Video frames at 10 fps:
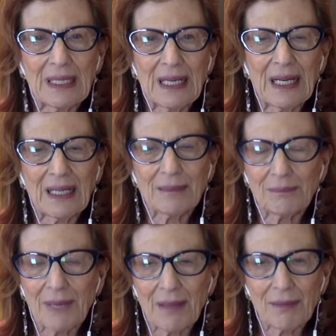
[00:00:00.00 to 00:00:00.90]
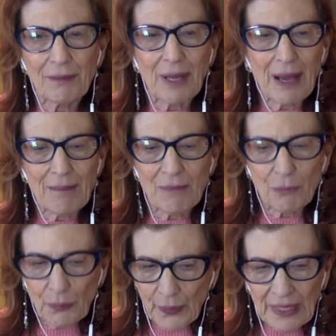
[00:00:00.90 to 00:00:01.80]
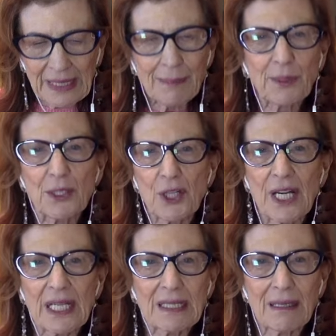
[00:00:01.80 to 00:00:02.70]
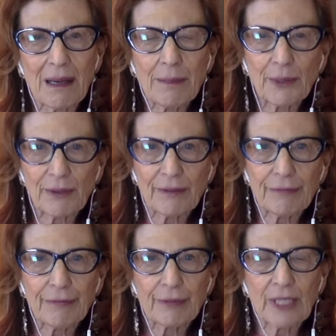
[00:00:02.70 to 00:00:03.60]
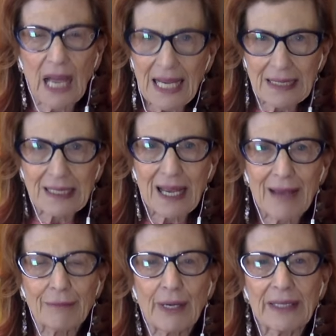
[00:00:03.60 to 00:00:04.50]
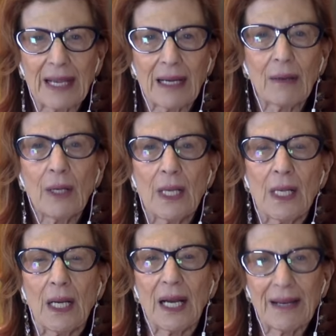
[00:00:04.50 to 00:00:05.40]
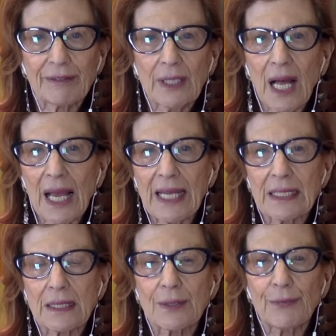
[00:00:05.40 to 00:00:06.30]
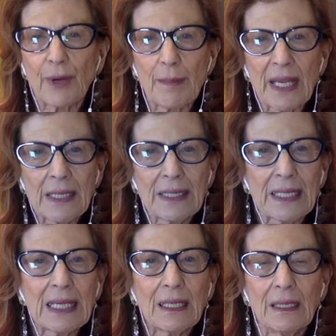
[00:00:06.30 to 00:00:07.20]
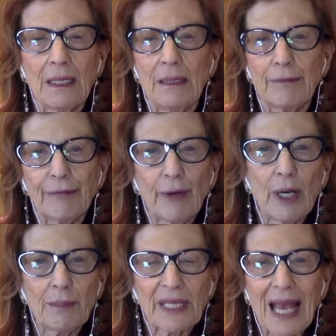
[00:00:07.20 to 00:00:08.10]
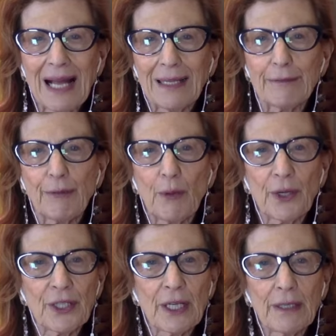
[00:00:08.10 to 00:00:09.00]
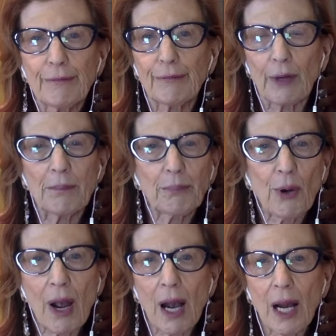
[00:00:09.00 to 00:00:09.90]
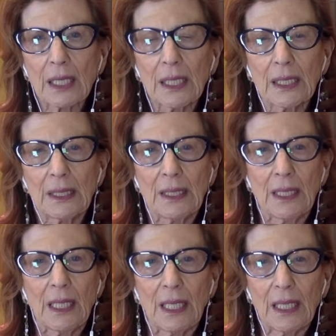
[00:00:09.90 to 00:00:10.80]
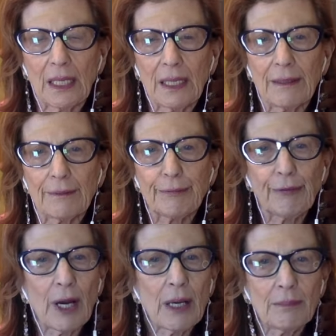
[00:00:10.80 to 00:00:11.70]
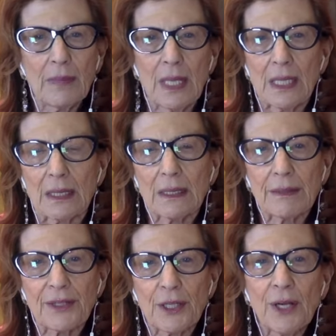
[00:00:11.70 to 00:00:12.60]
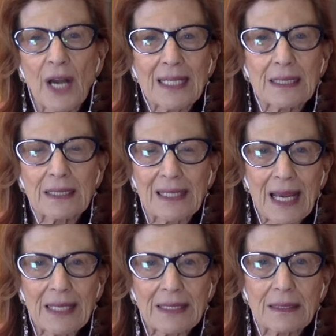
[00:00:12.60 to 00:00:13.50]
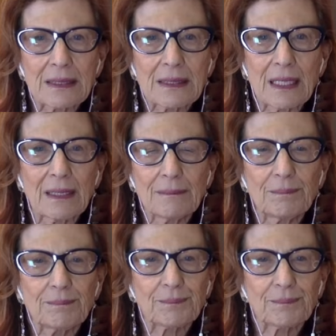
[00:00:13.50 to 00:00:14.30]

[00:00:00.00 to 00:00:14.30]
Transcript: um, I'm really appreciating the number of clients I have right now. I have clients from India, from California, from Prague, uh, from the United States, um,